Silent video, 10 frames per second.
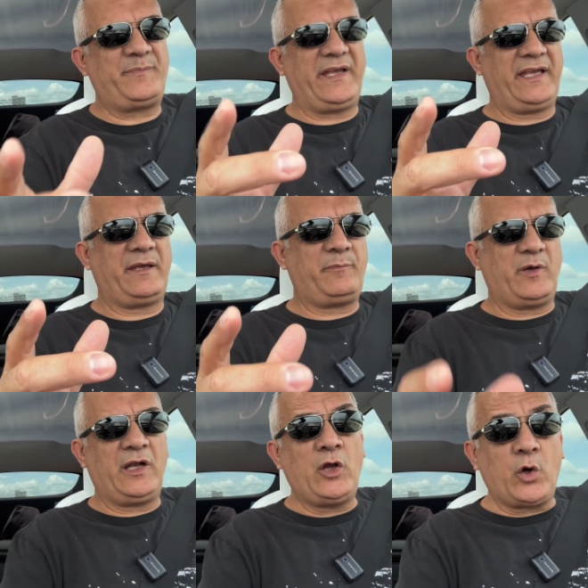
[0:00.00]

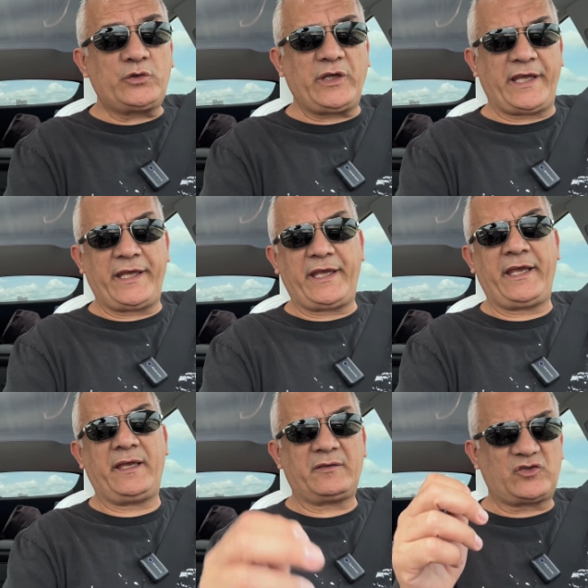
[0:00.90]

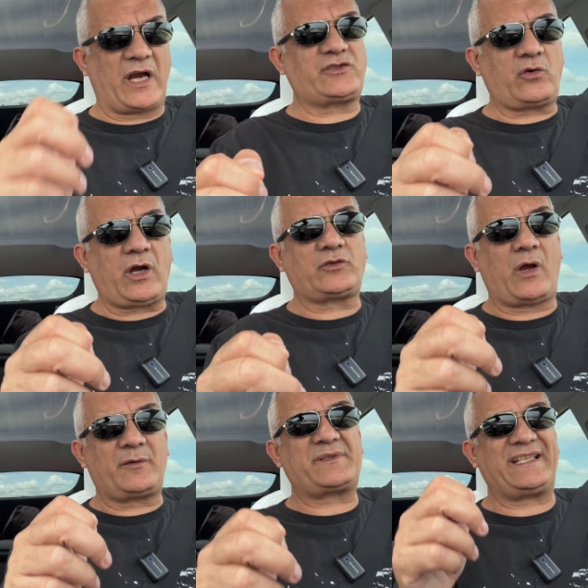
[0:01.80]
Charge your car to
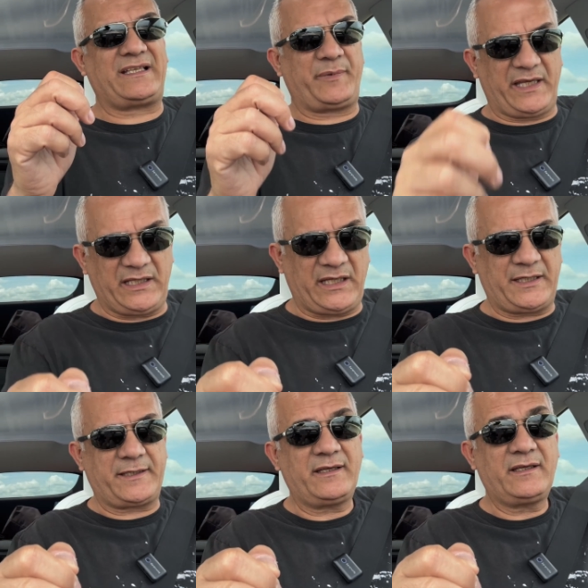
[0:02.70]
100% at the
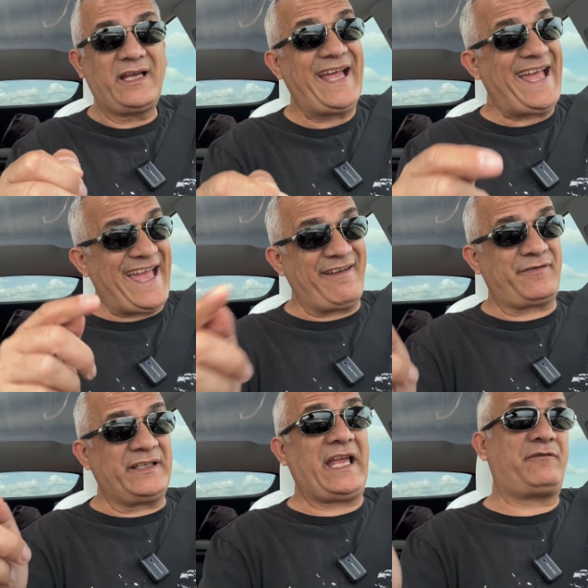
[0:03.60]
beginning
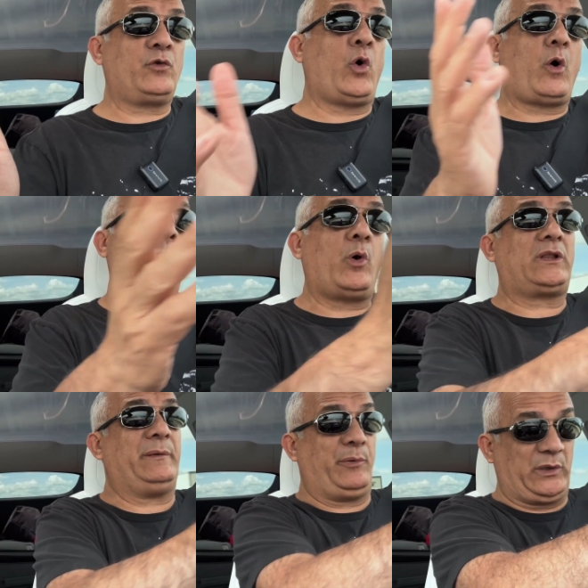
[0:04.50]
every day. If you go
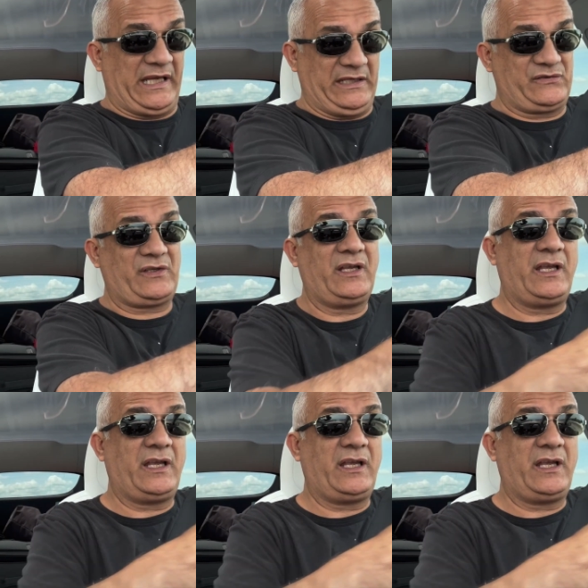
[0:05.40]
multiple days,